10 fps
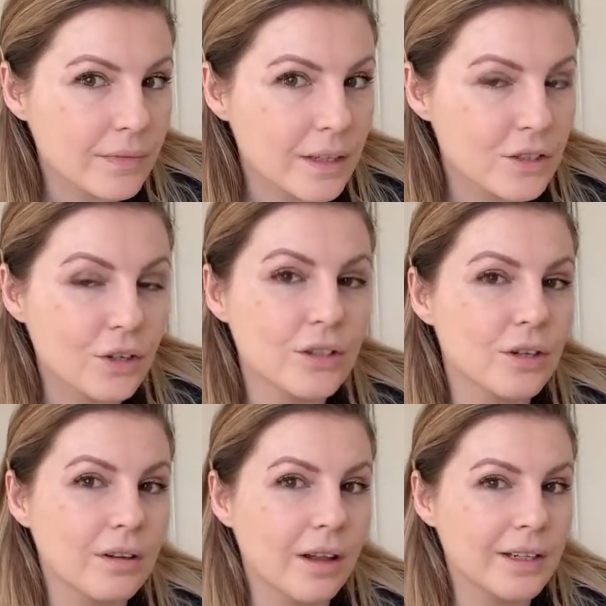
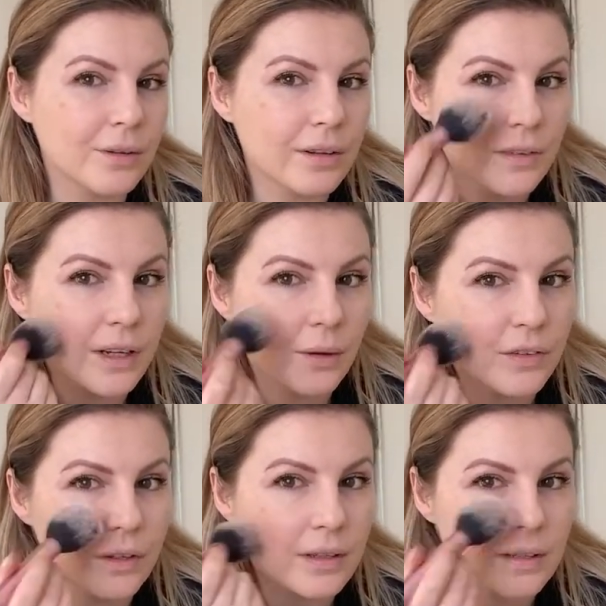subtle, I don't even know
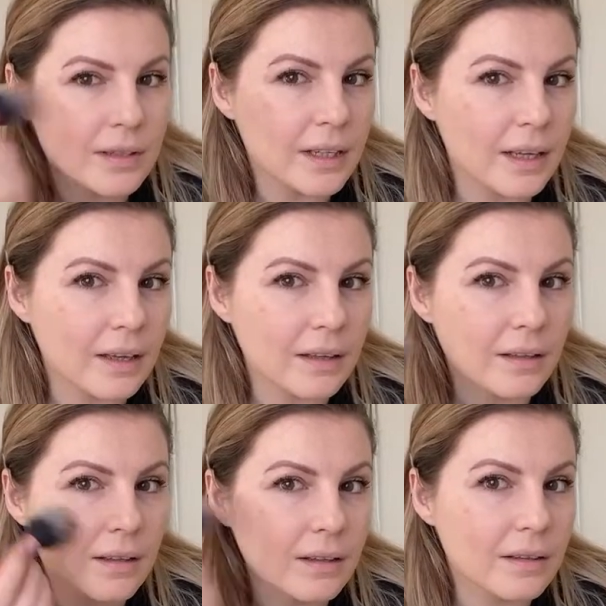if you can see it.
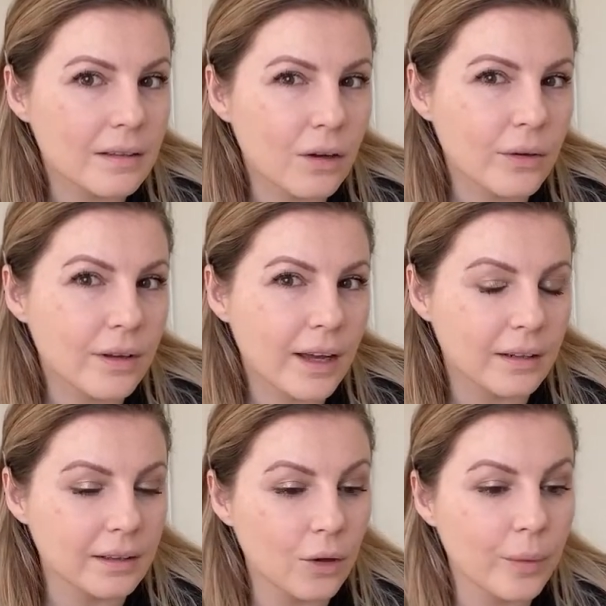Oh, you can
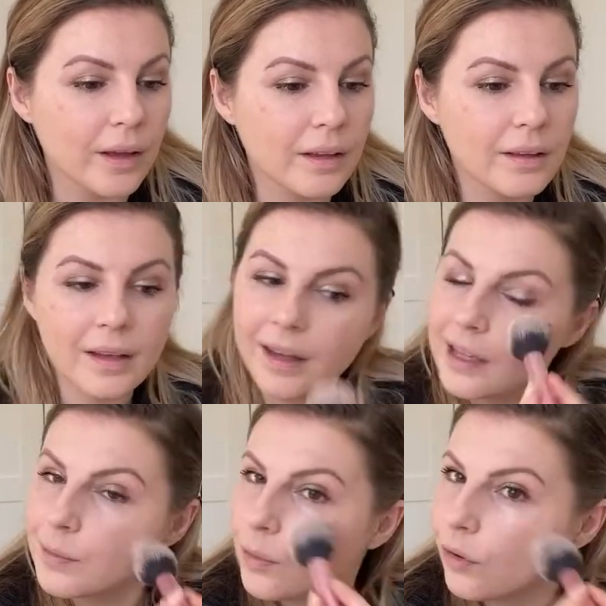a little bit.
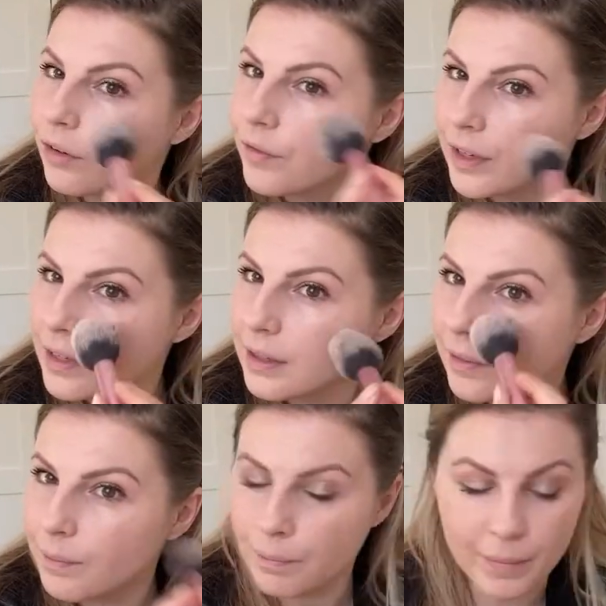It's more obvious in
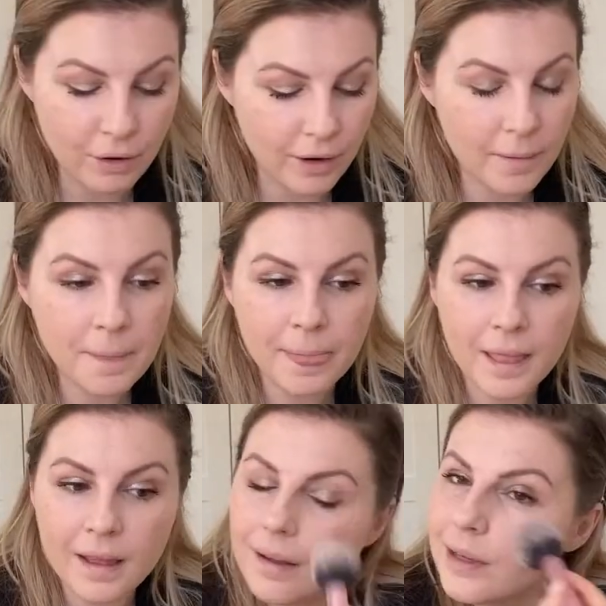the mirror,
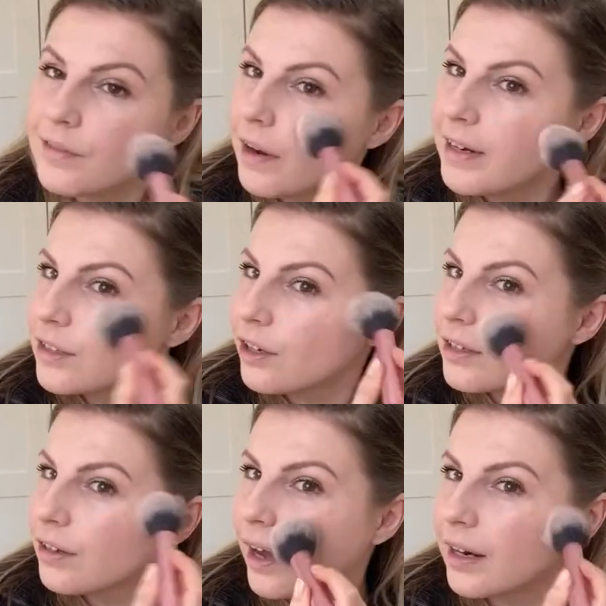it's very
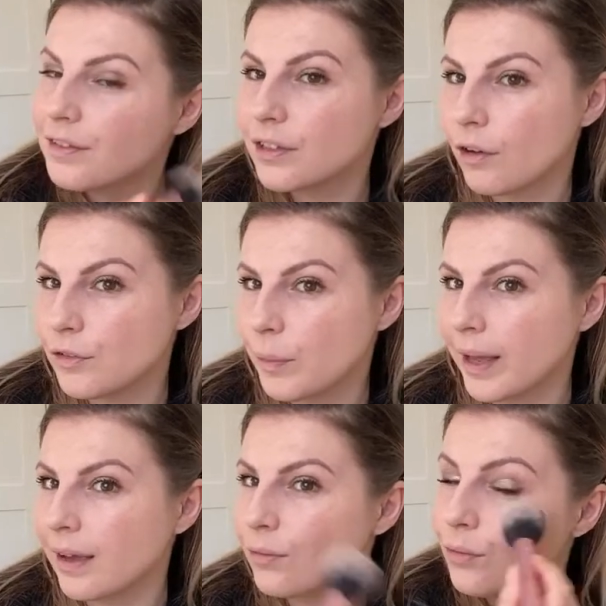subtle, kind of soft
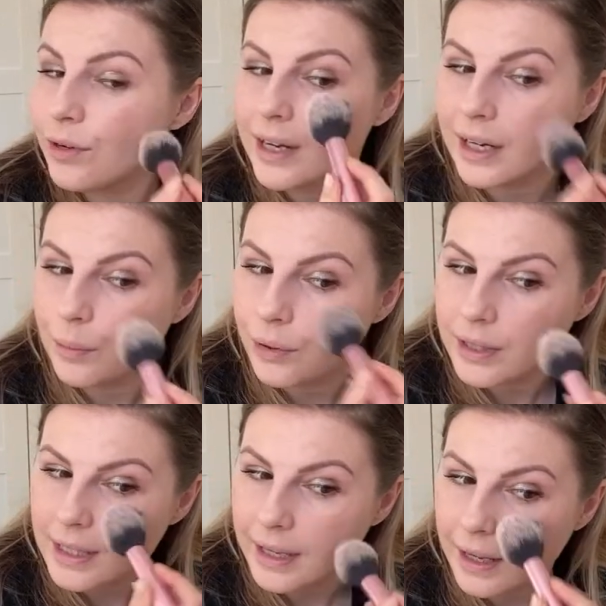pink, really
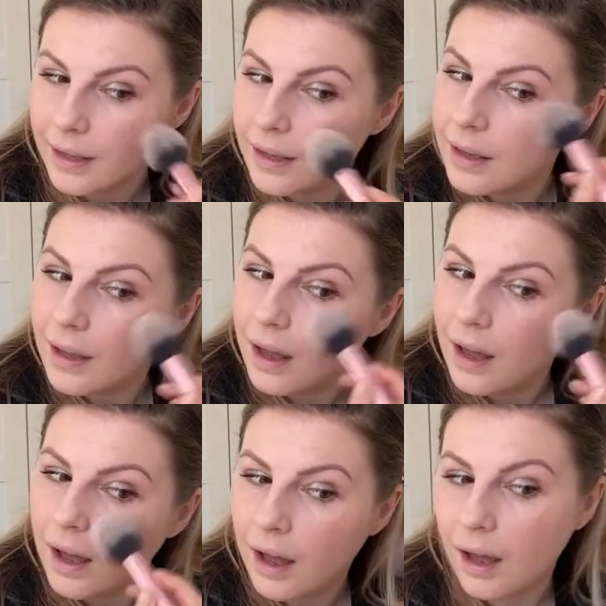pretty.
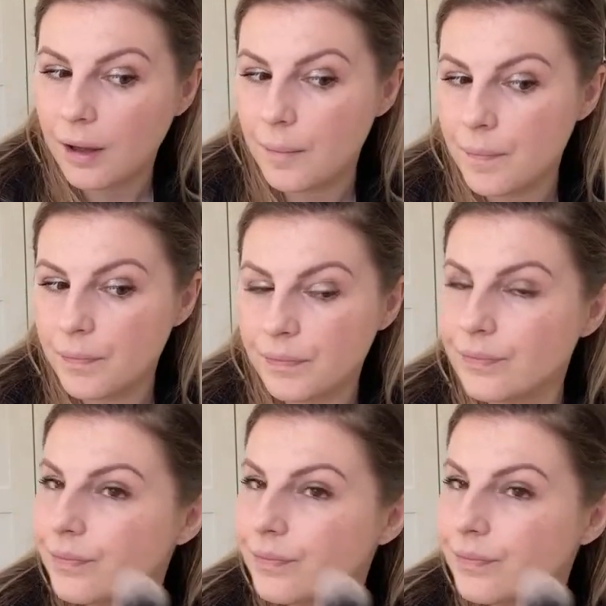Um,